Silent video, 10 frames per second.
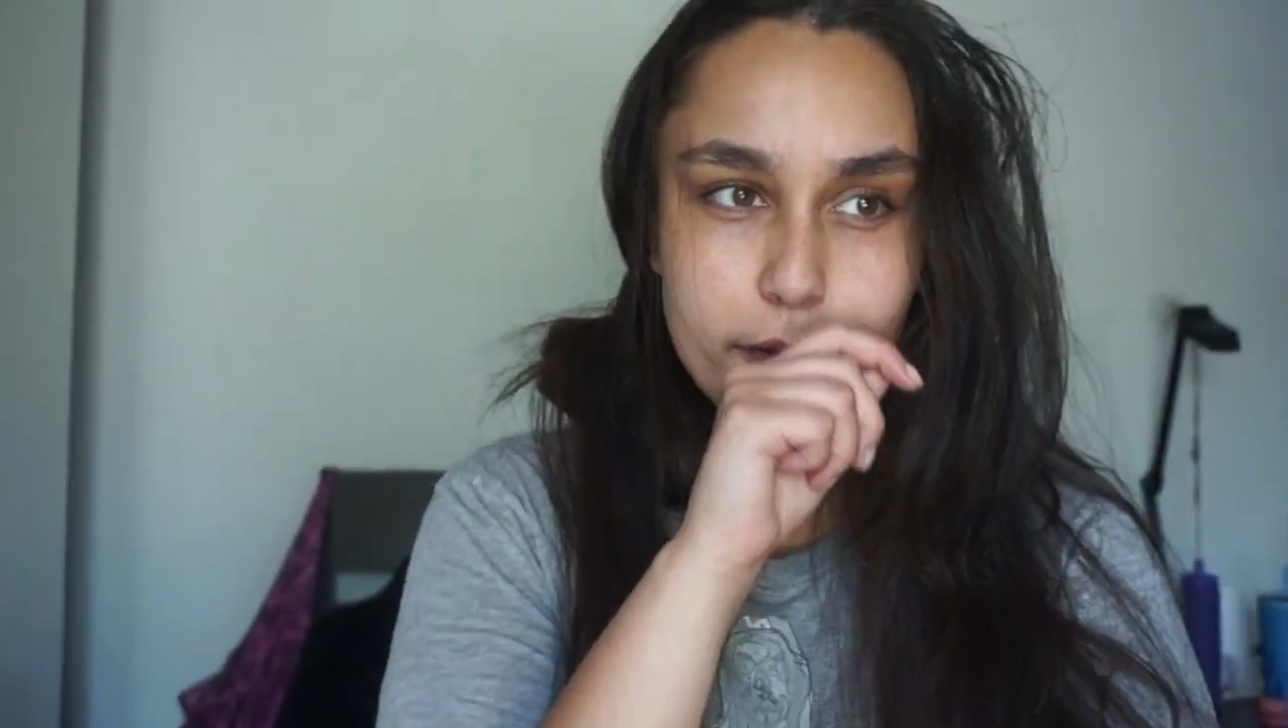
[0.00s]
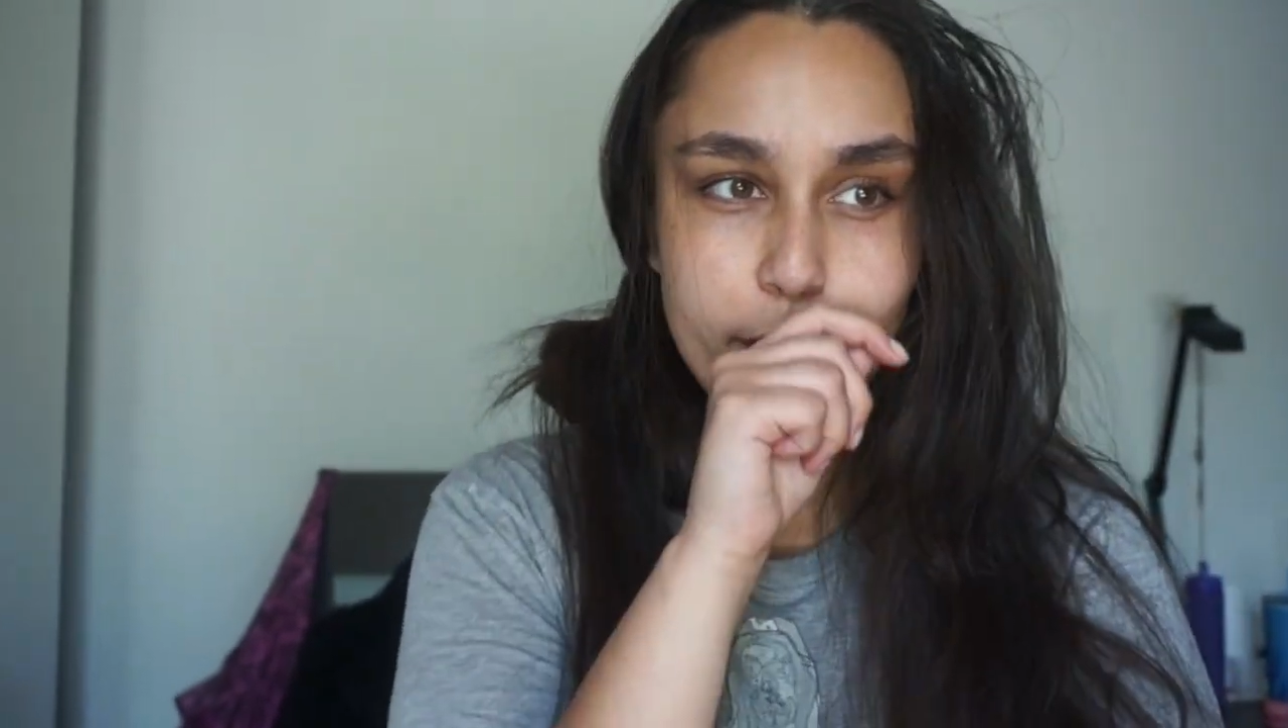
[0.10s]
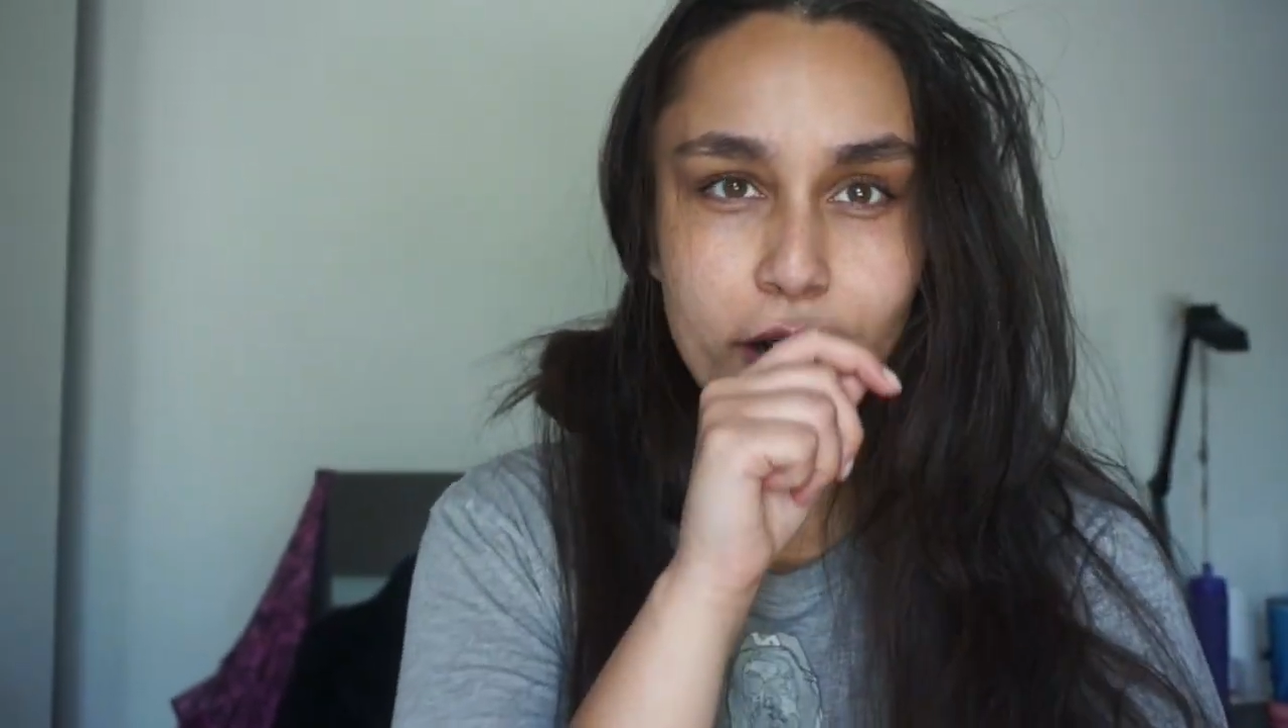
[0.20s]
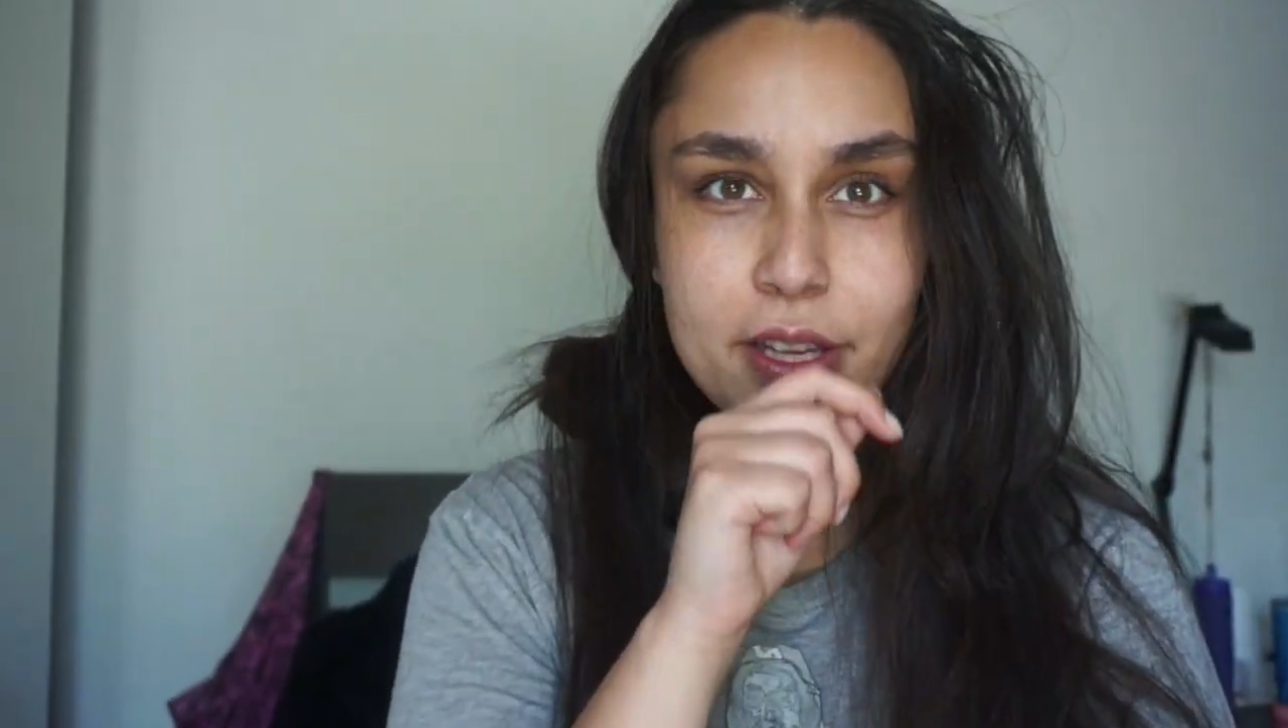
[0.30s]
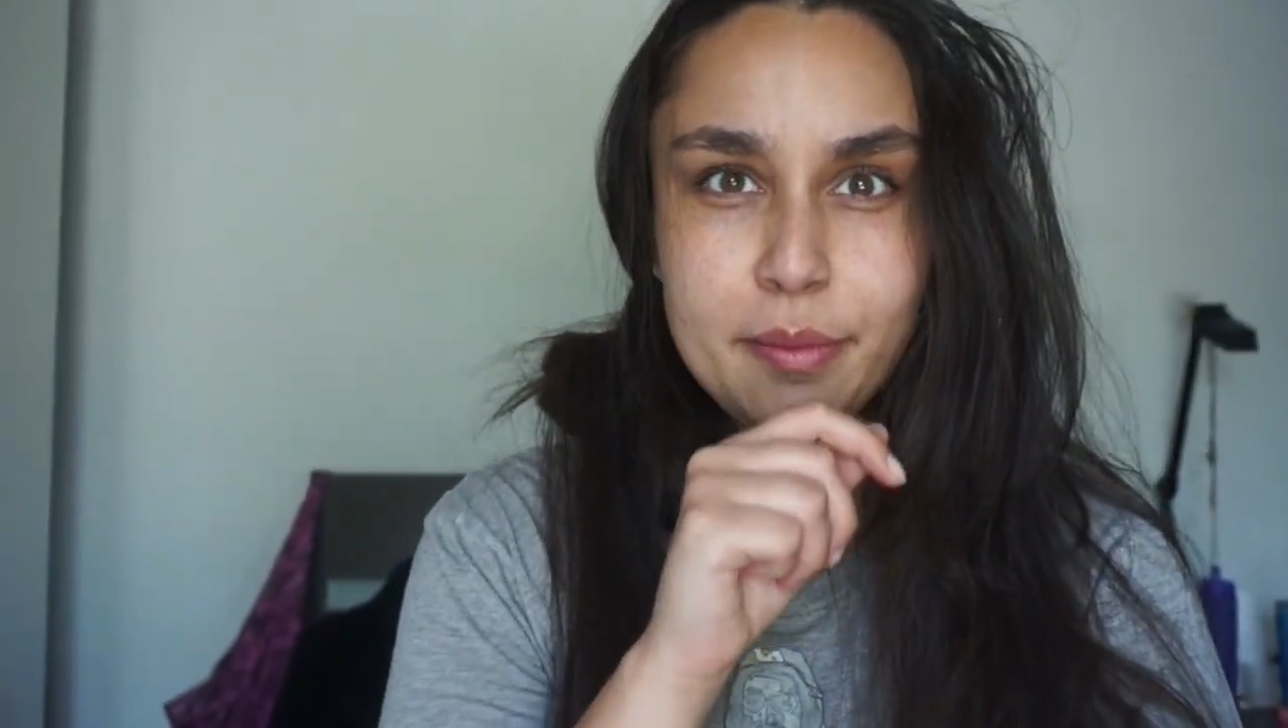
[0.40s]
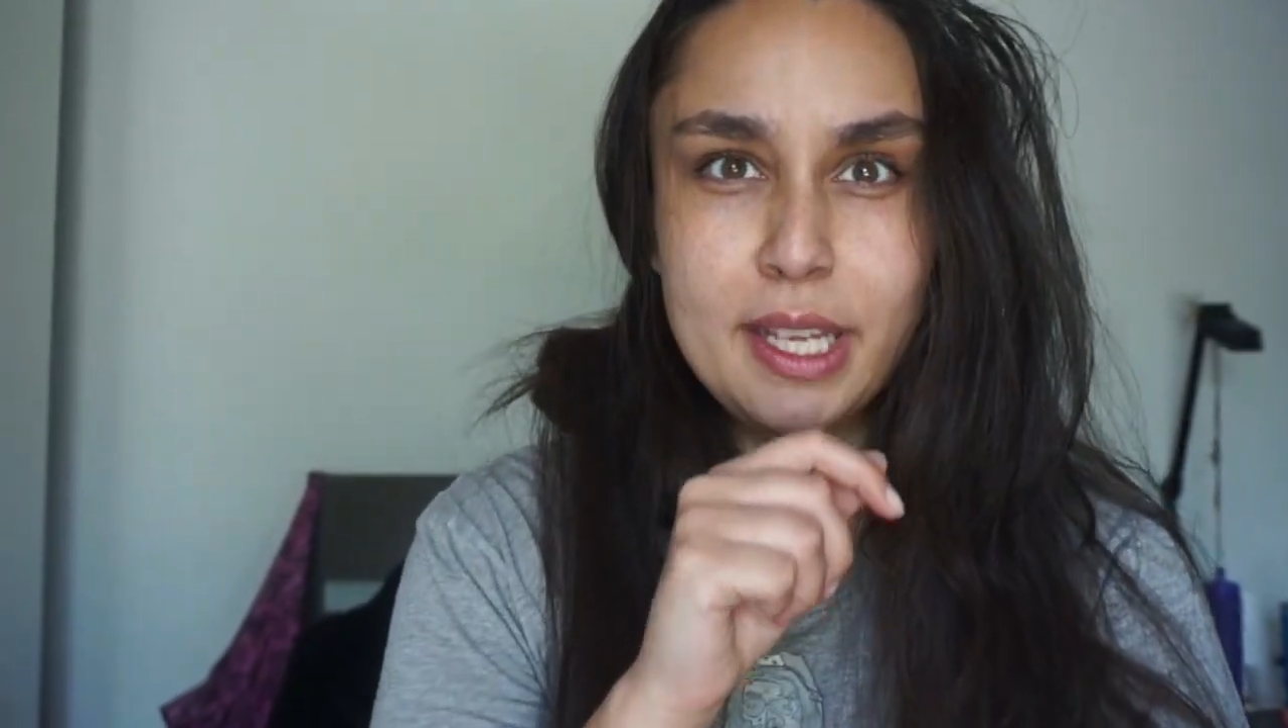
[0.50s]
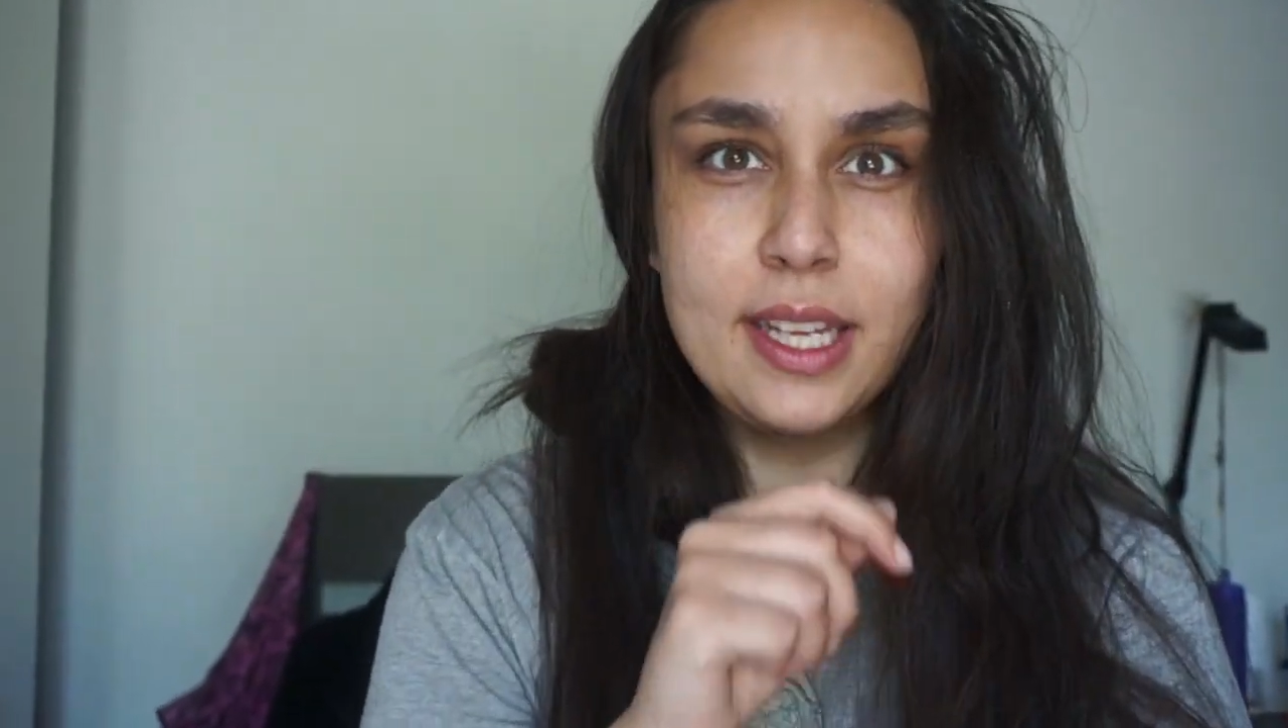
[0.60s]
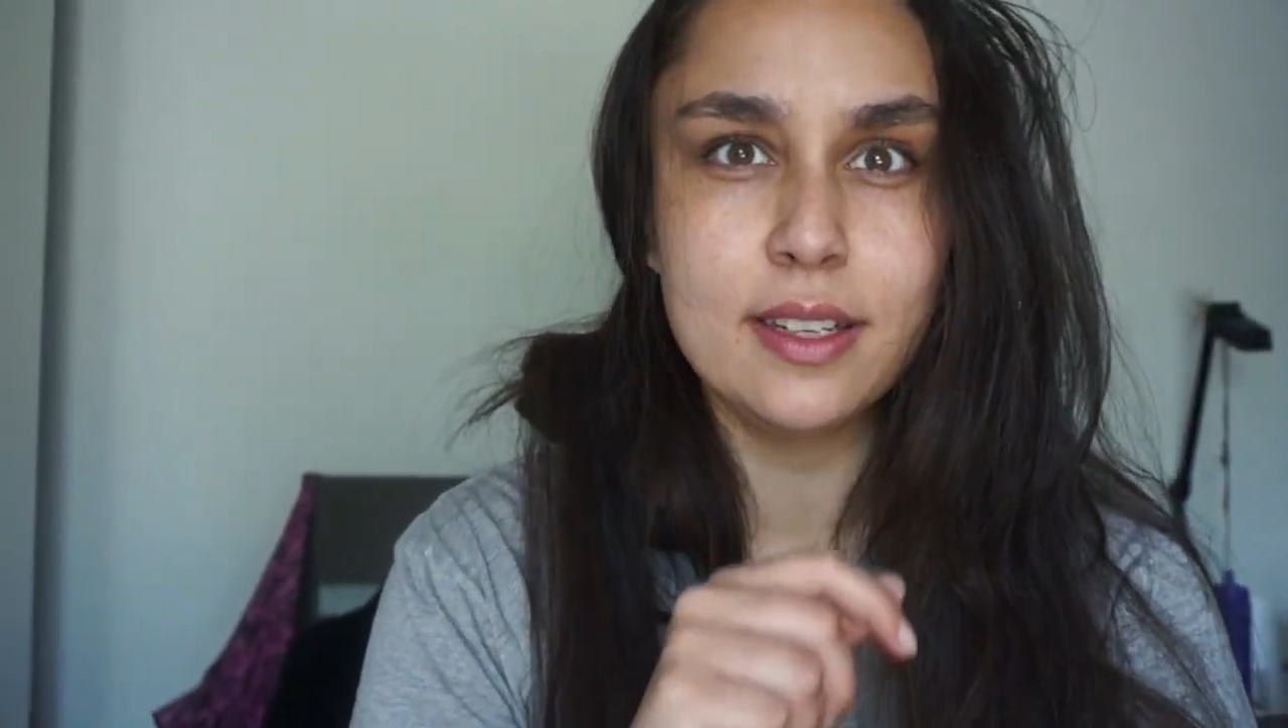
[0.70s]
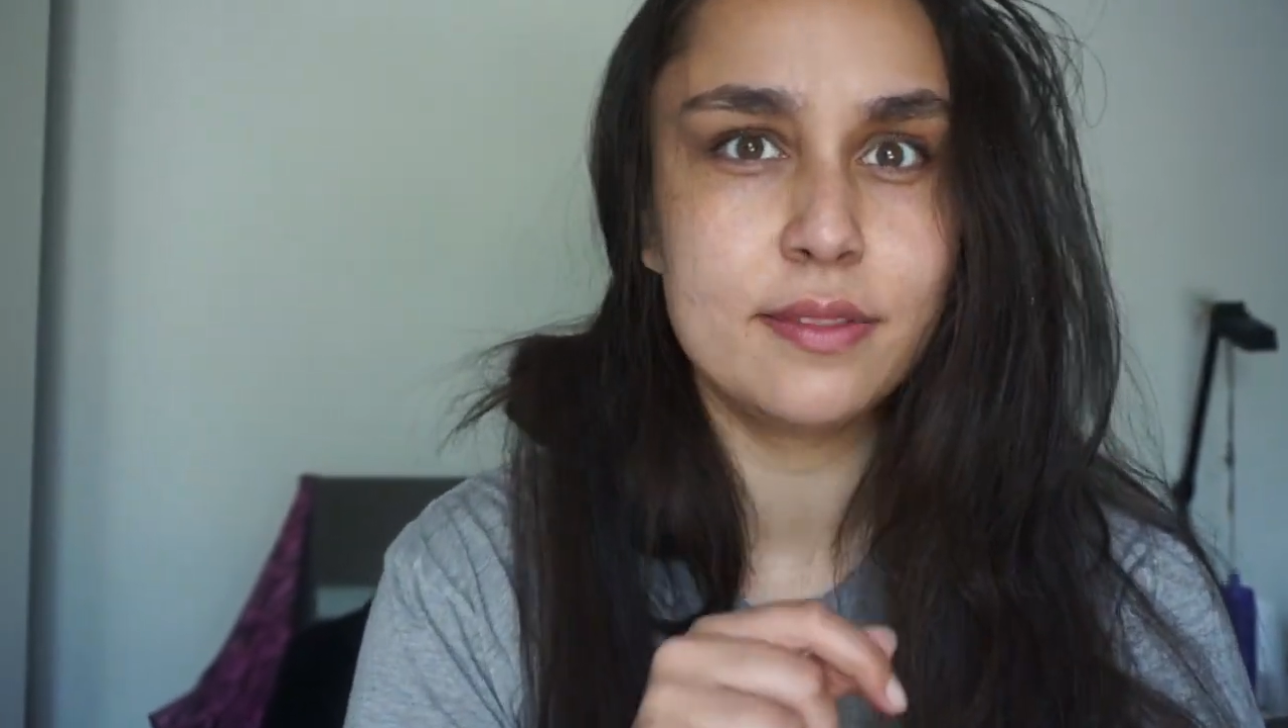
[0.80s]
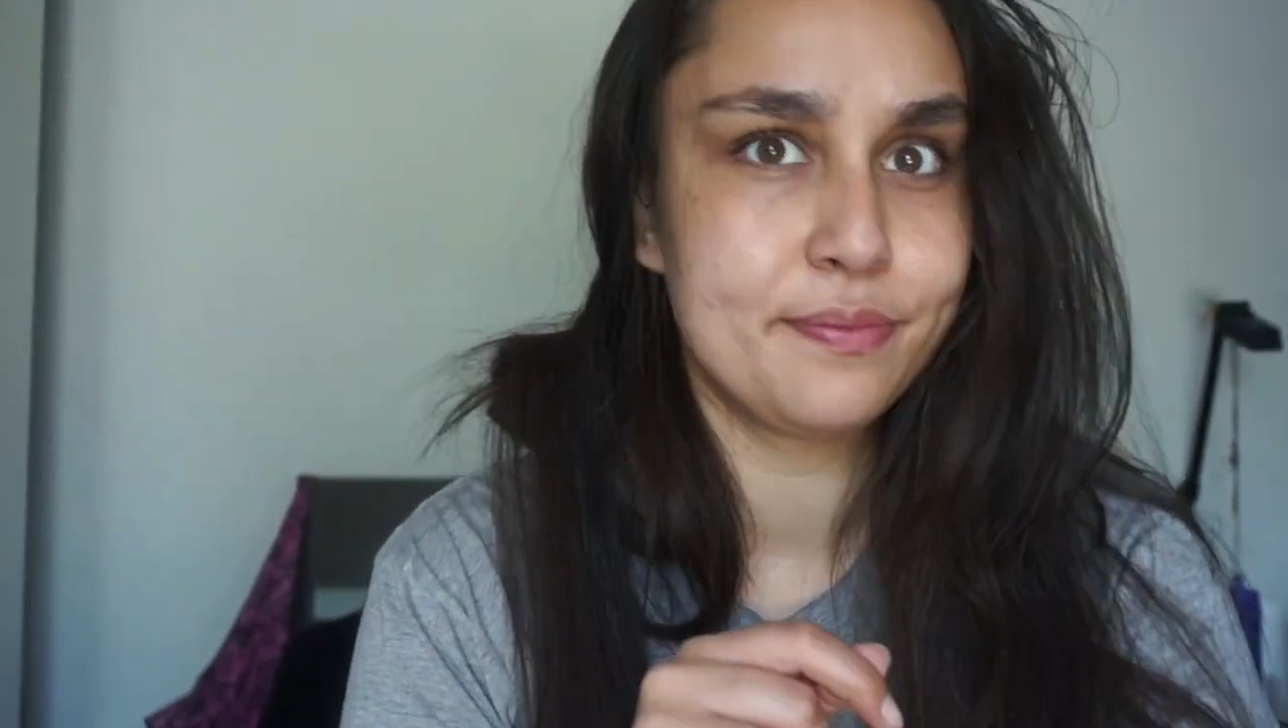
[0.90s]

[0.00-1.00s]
pardon me,